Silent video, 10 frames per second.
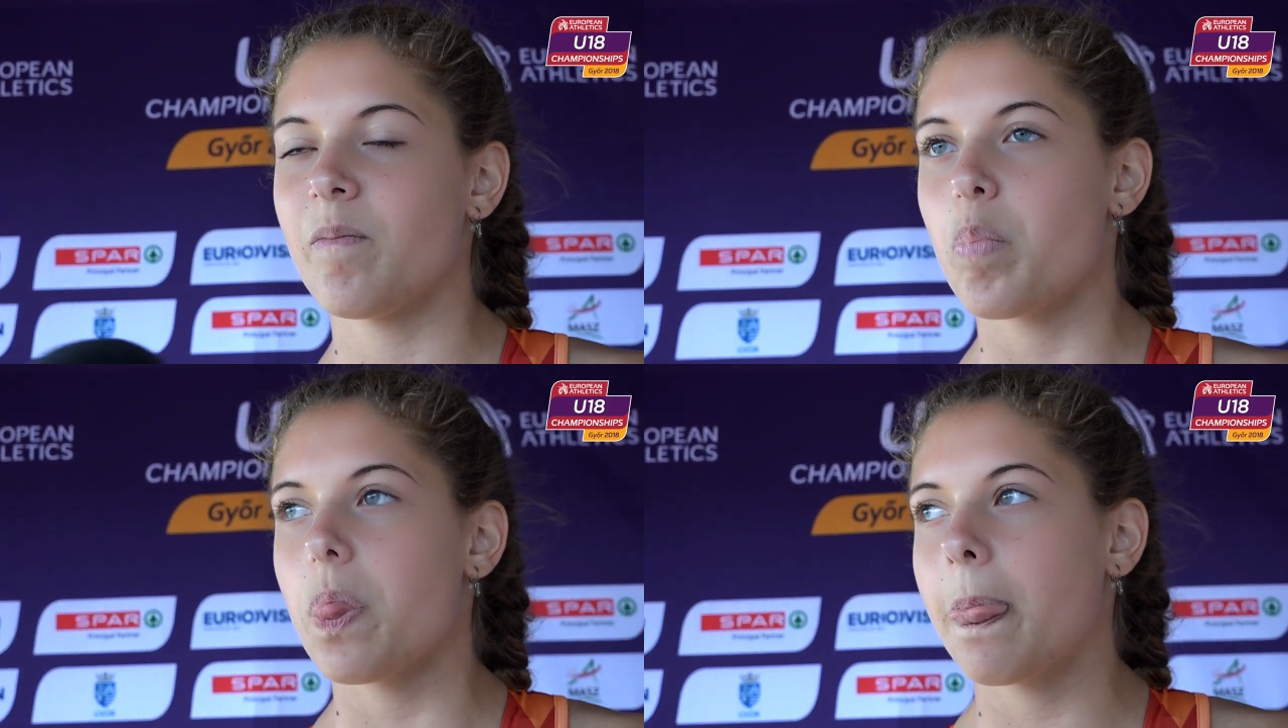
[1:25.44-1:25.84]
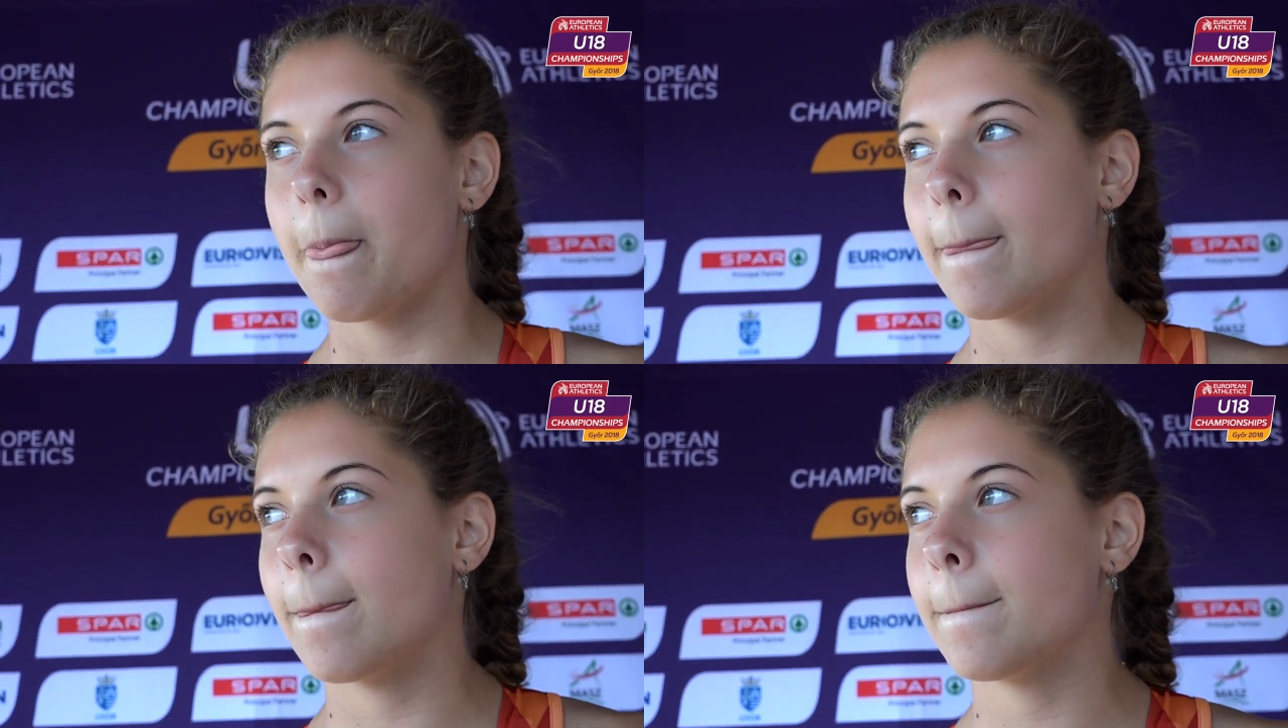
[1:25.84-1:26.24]
How
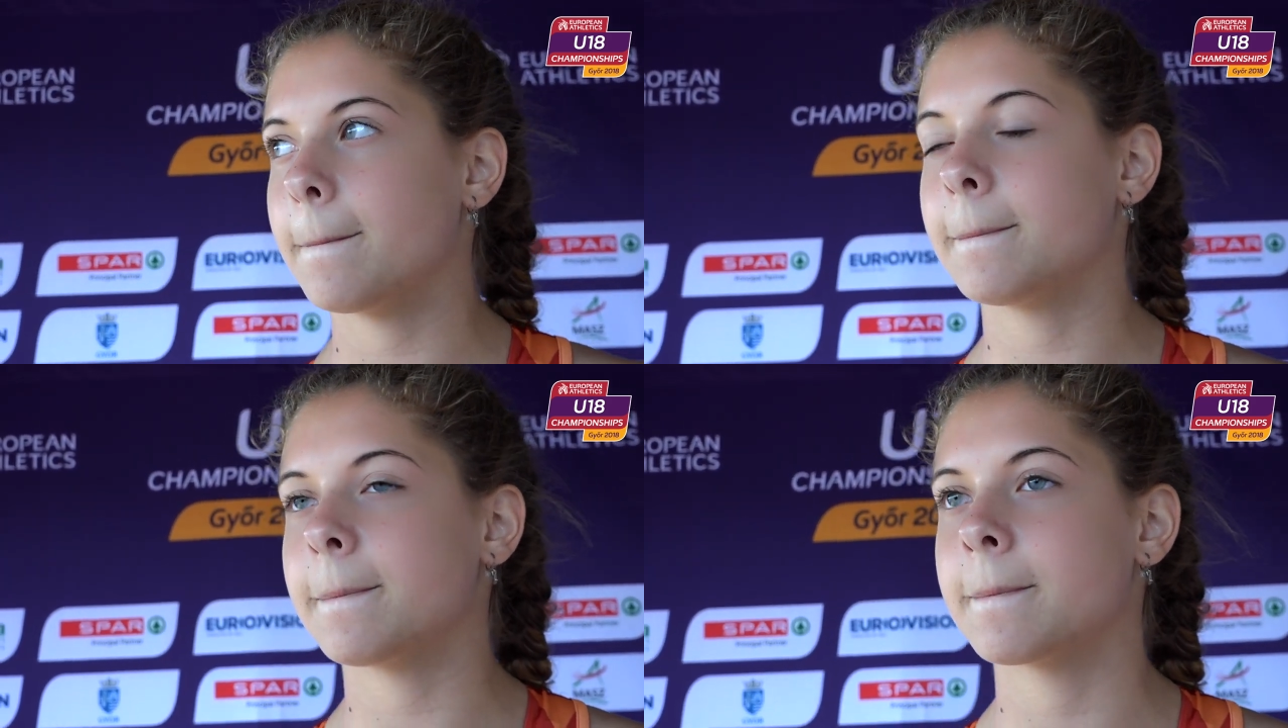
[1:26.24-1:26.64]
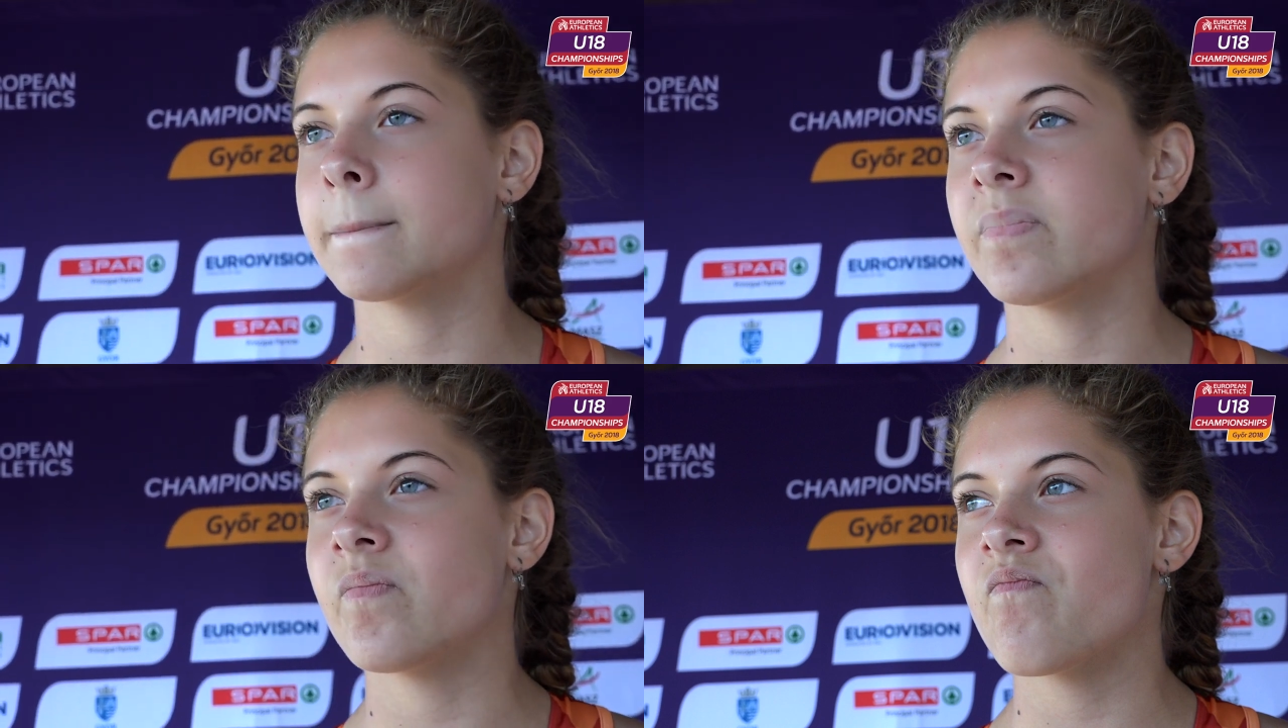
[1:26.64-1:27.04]
much experience do
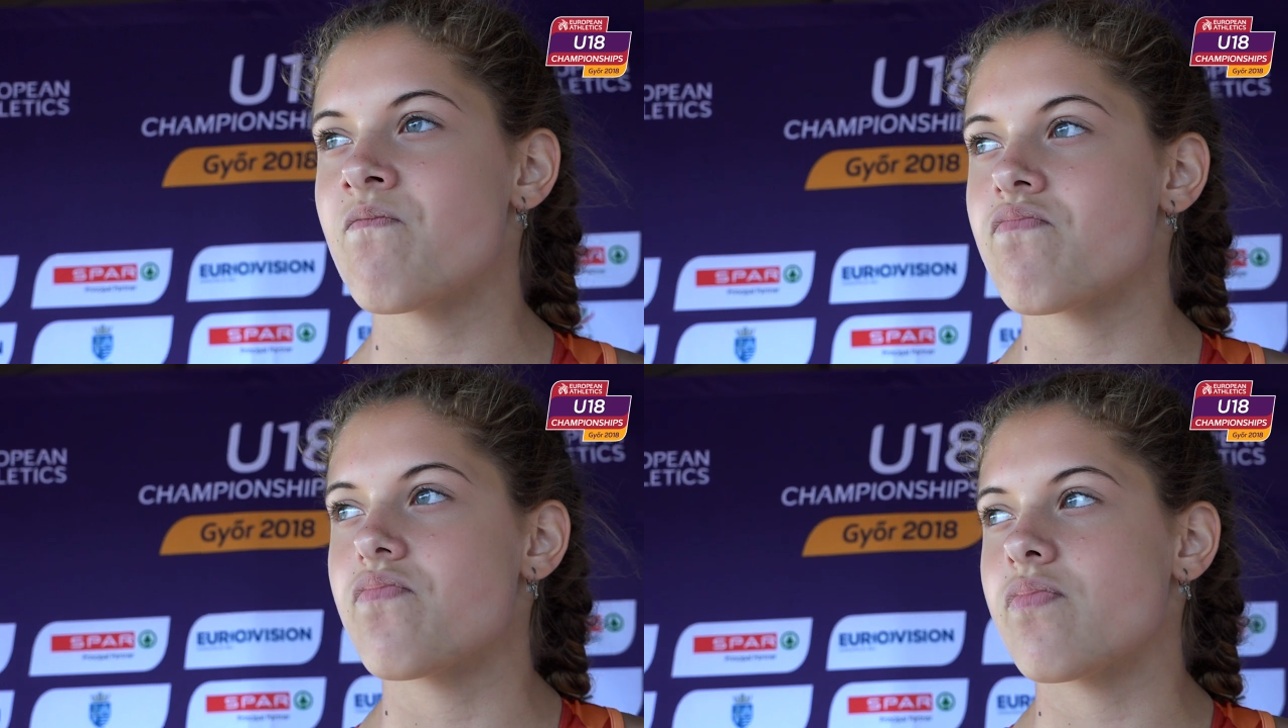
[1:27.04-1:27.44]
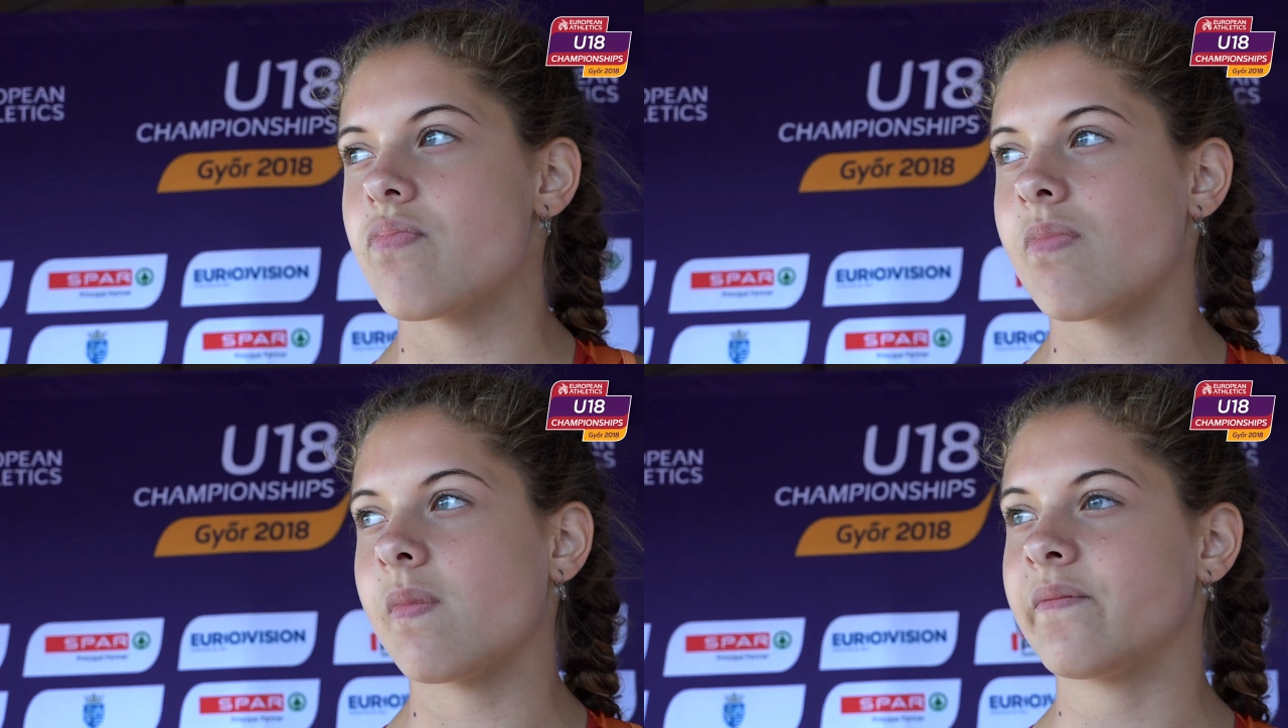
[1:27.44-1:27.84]
you have with
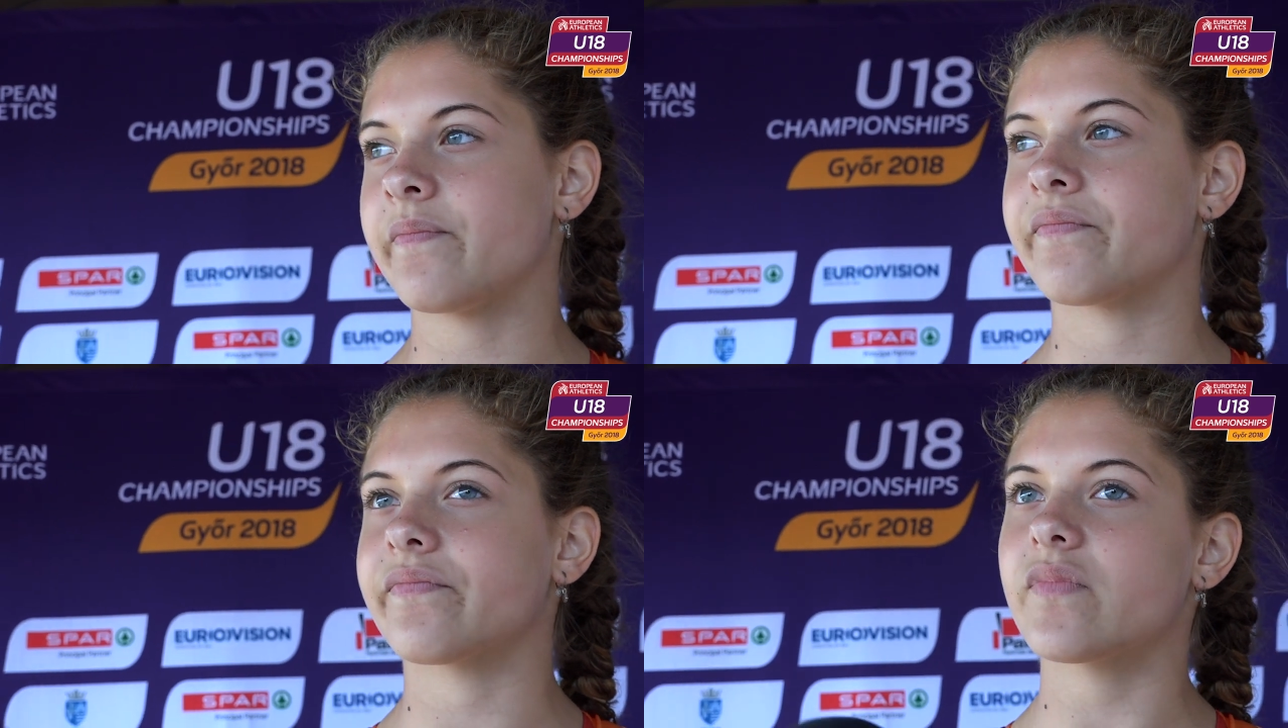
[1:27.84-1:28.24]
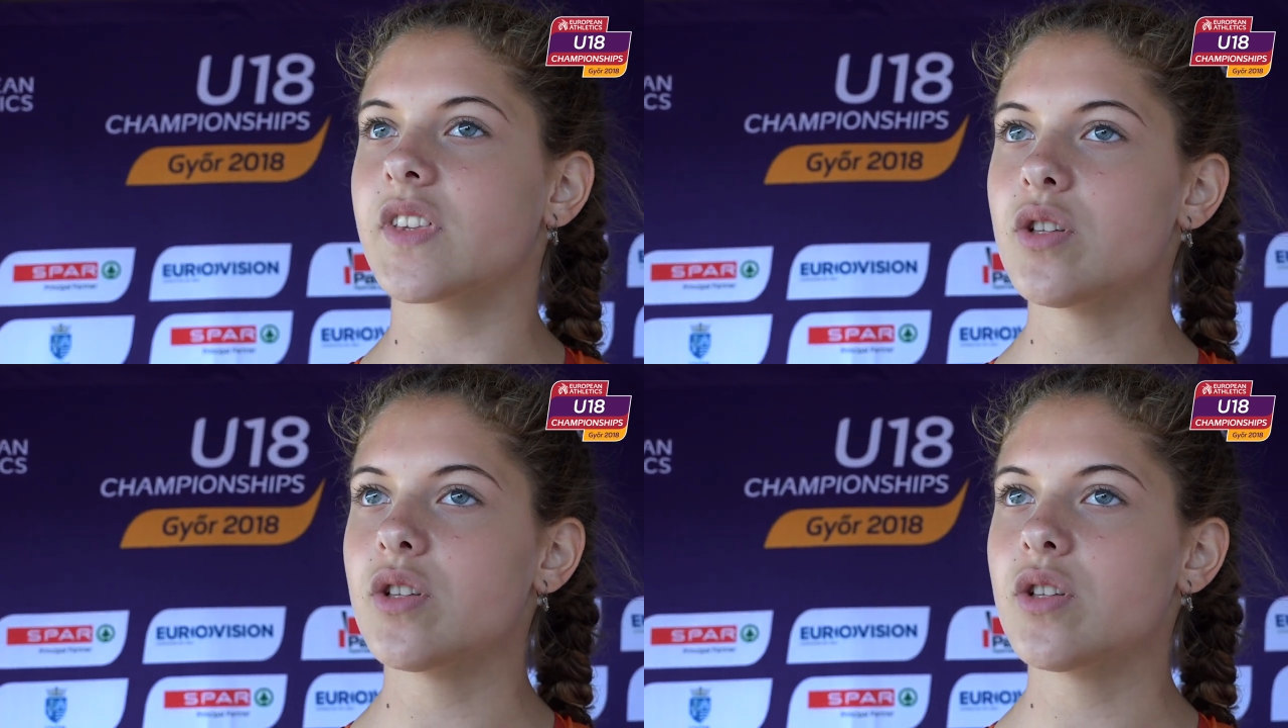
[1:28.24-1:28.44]
championships?